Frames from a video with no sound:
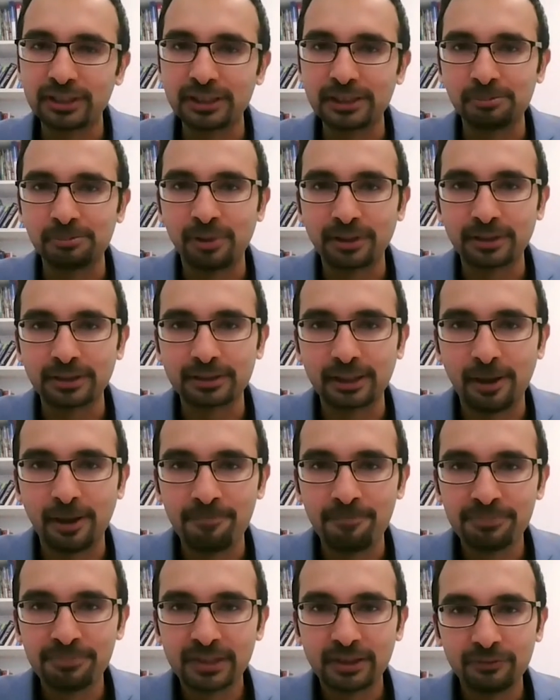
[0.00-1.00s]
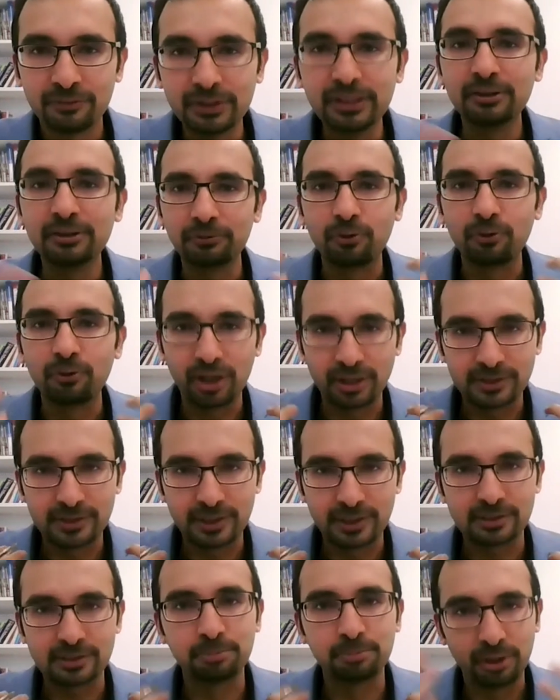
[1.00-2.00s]
but within for us
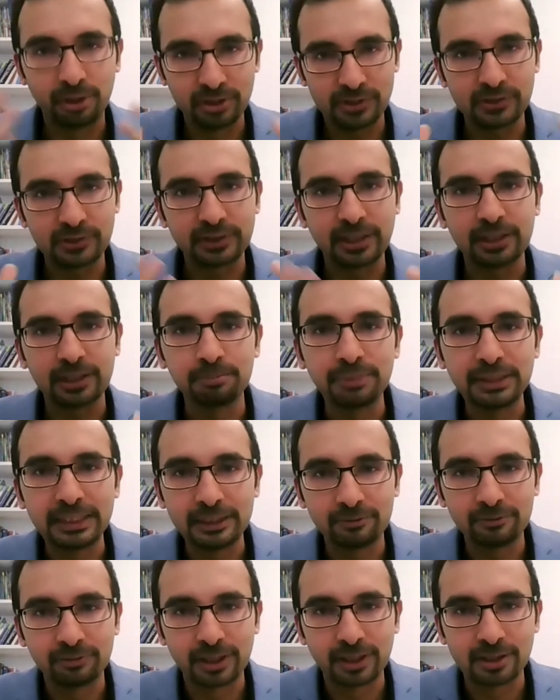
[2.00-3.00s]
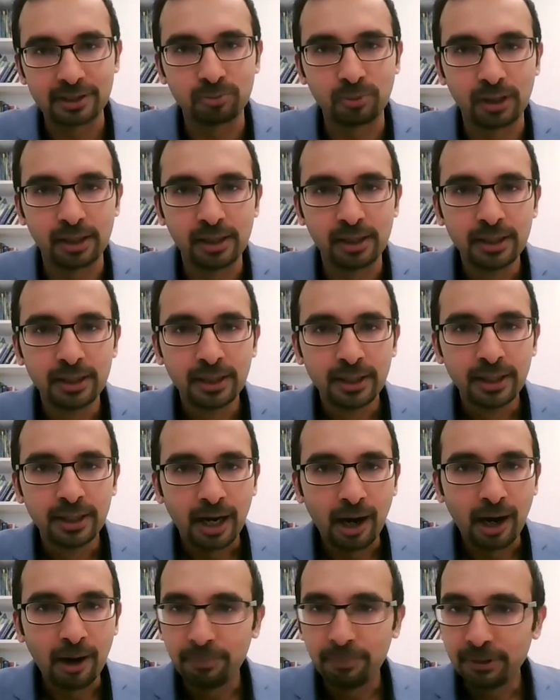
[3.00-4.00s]
as a person and a believer as well.
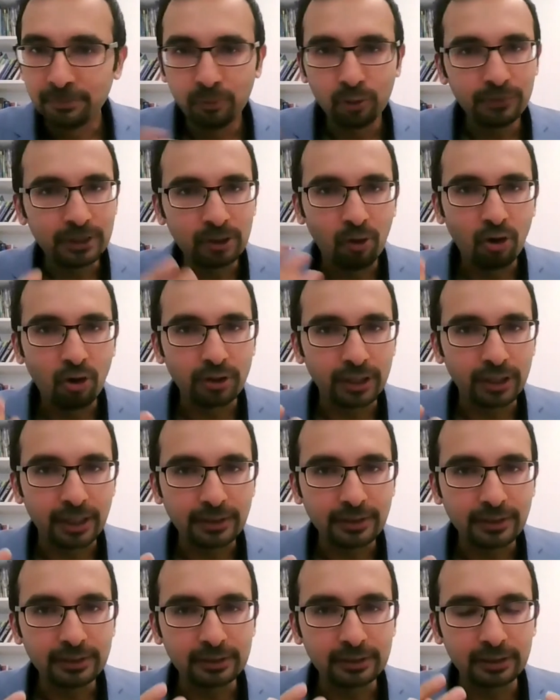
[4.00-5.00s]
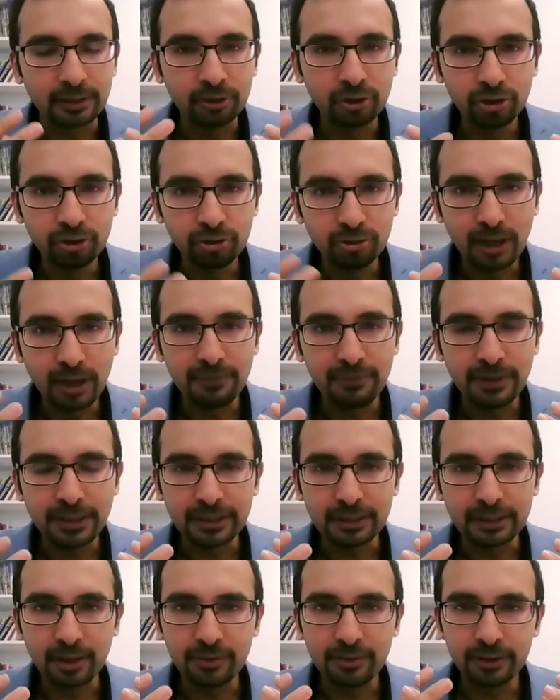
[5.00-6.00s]
But moving on, I think, do you have any
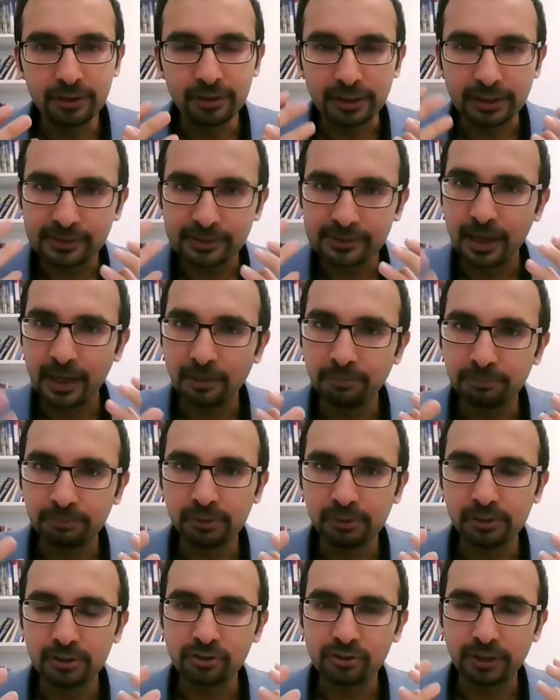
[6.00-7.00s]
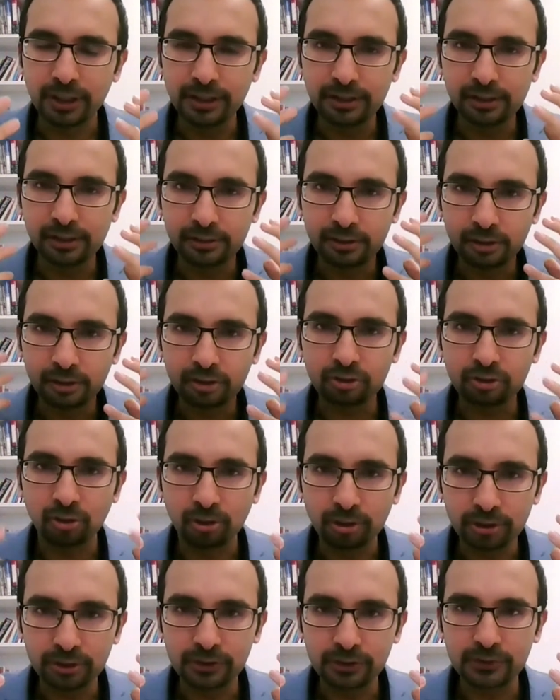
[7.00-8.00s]
other examples or any other
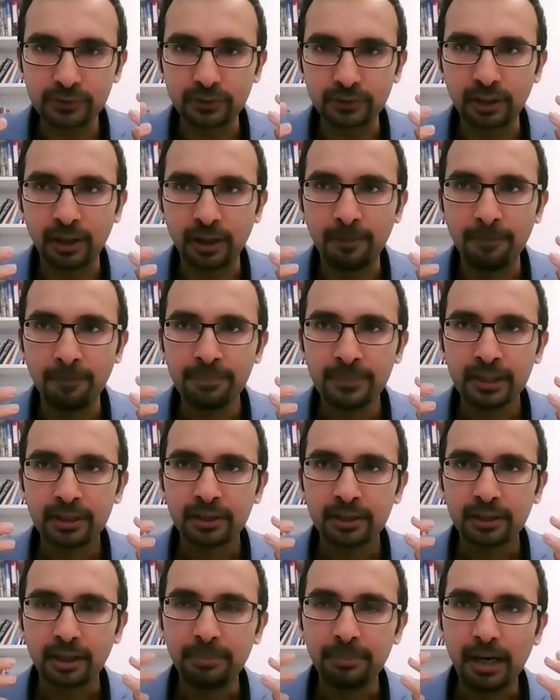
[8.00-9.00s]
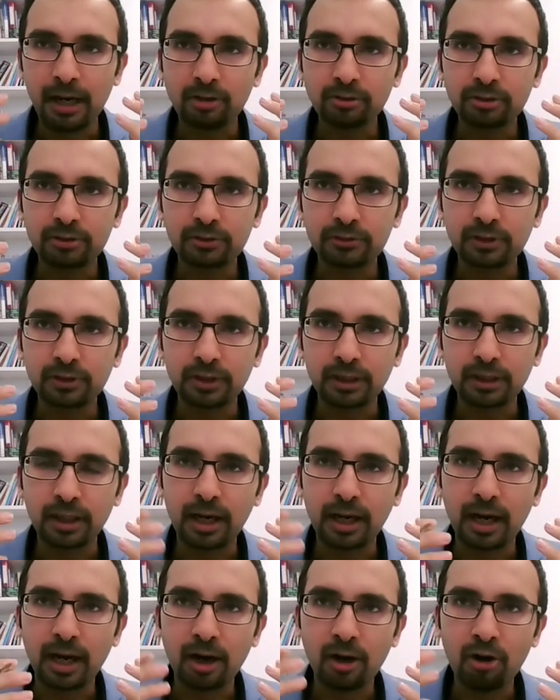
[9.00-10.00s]
thoughts about
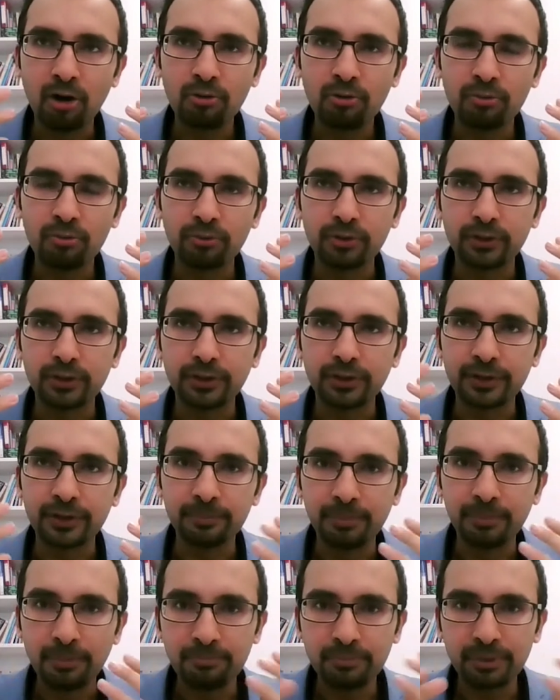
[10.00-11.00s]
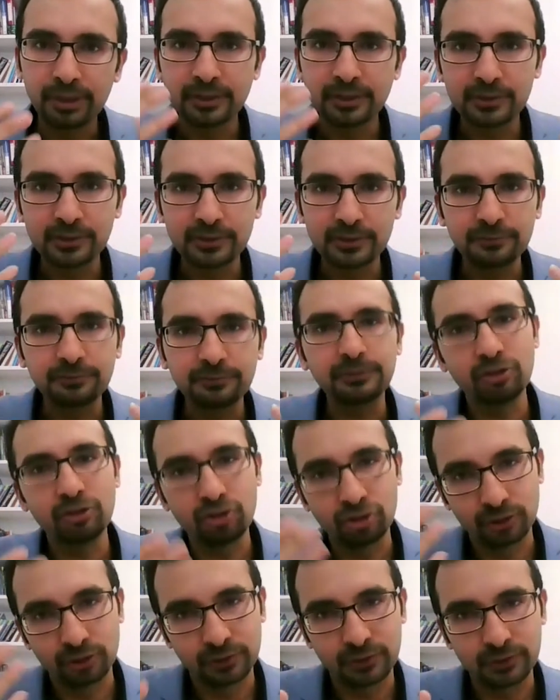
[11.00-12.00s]
how remembrance
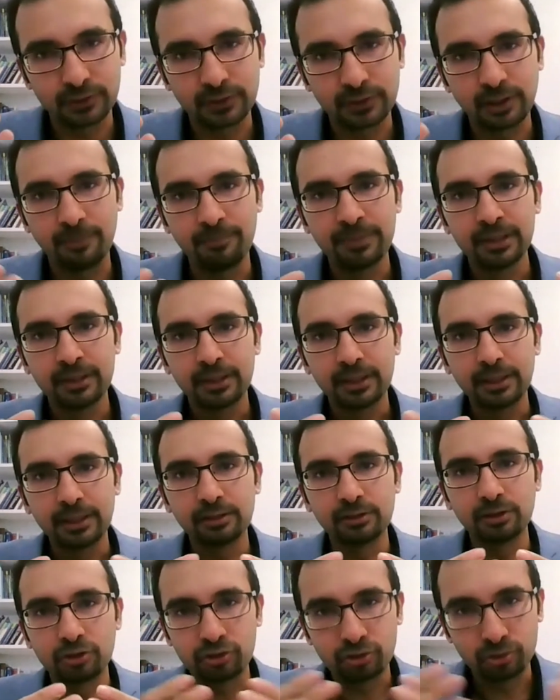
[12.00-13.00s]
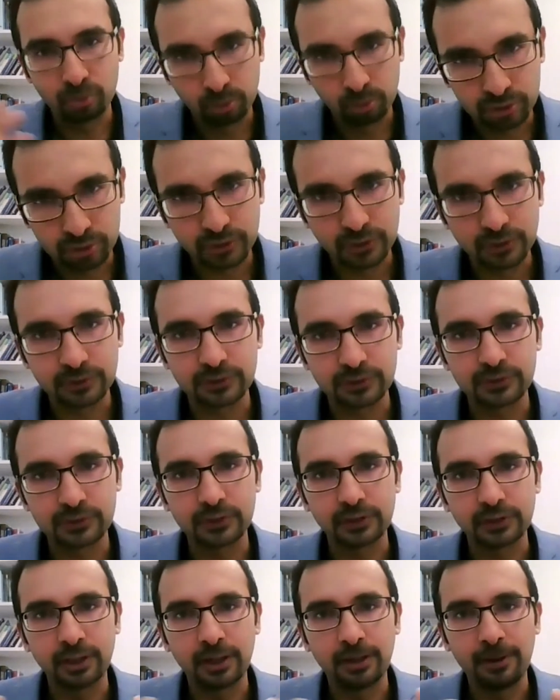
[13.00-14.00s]
features in the sources
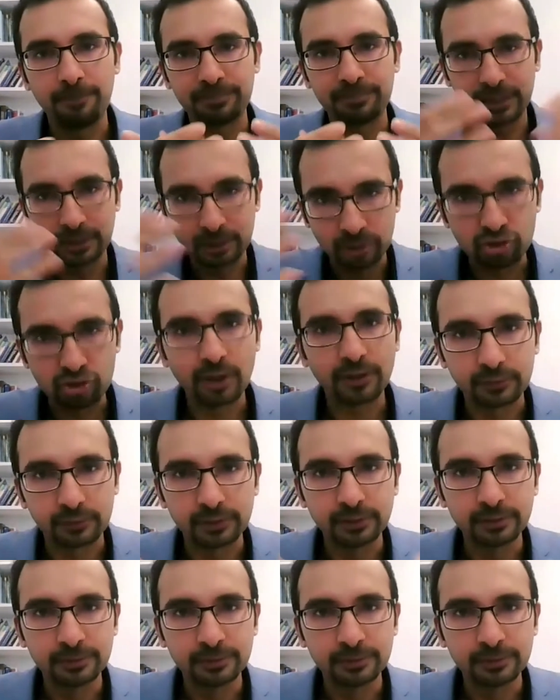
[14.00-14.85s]
in general?